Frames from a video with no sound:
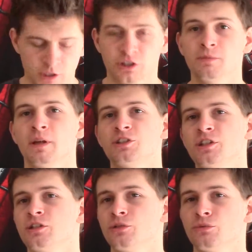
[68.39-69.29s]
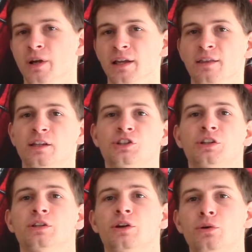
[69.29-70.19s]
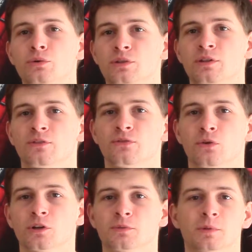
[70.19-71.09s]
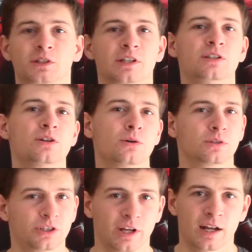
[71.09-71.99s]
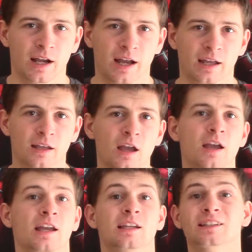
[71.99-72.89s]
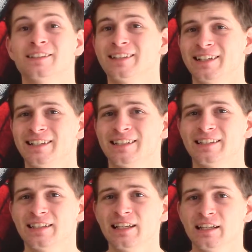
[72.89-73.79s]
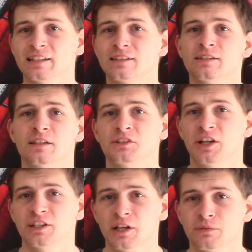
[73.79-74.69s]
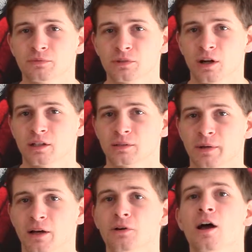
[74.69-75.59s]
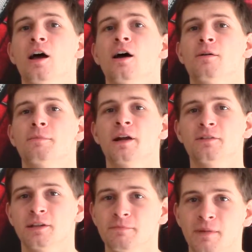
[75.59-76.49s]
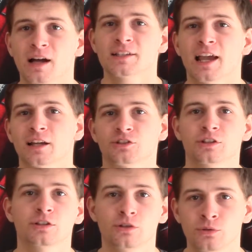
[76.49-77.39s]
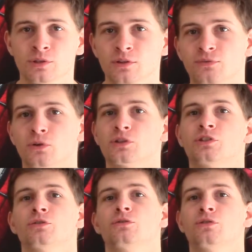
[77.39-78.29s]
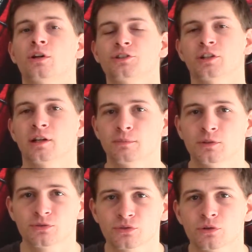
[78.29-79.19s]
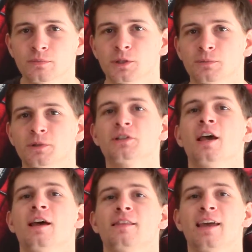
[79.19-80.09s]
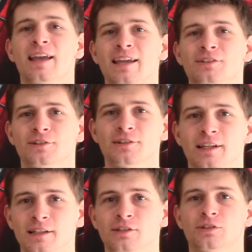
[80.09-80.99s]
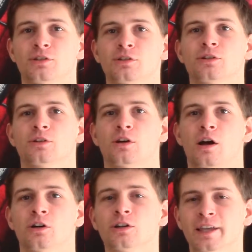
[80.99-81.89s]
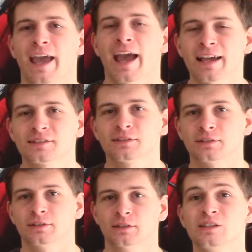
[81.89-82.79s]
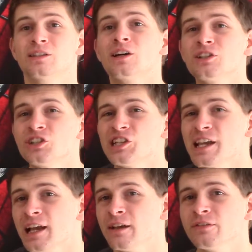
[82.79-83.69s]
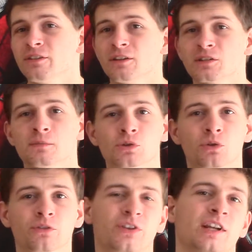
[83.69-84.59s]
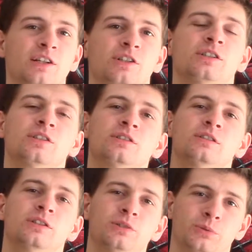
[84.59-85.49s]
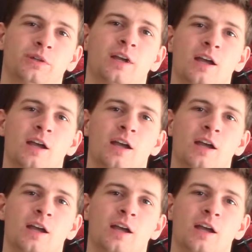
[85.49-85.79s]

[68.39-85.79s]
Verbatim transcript: She mentioned to Rey that she knows the Force, but is no Jedi. In a deleted scene that JJ talked about, apparently Maz actually used the Force to crush a couple of stormtroopers that entered into her castle. Does she have some sort of connection to Luke?